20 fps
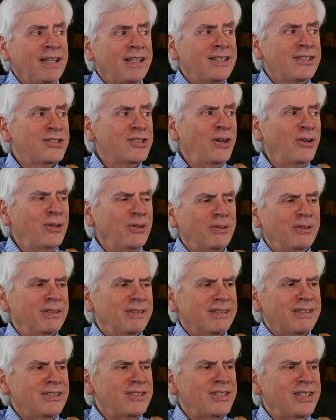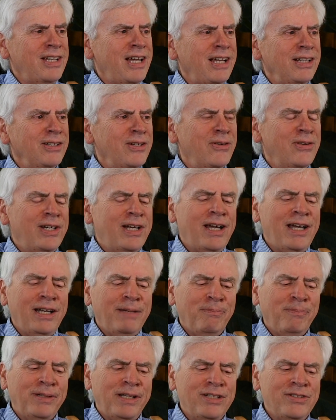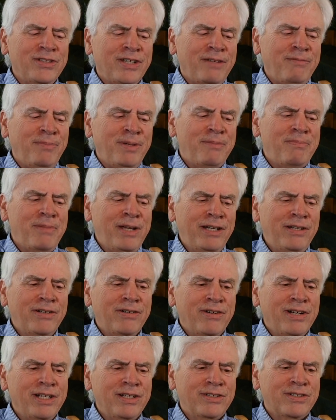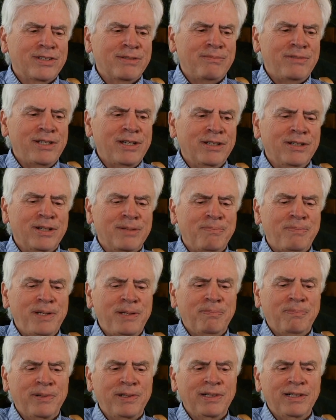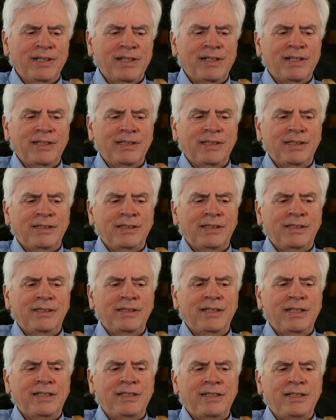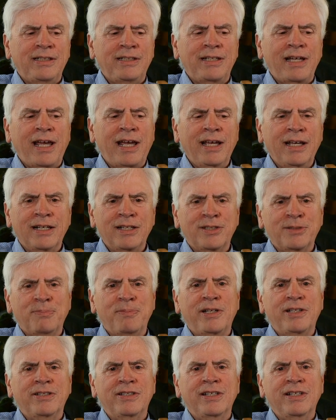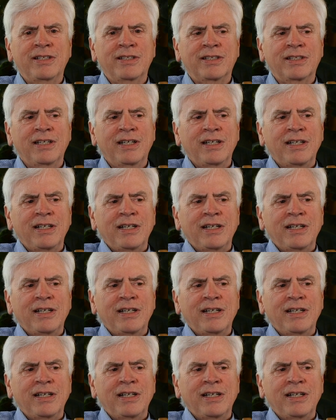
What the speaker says: So there's a lot going on, plus I've been mentoring some younger people in the Angus business,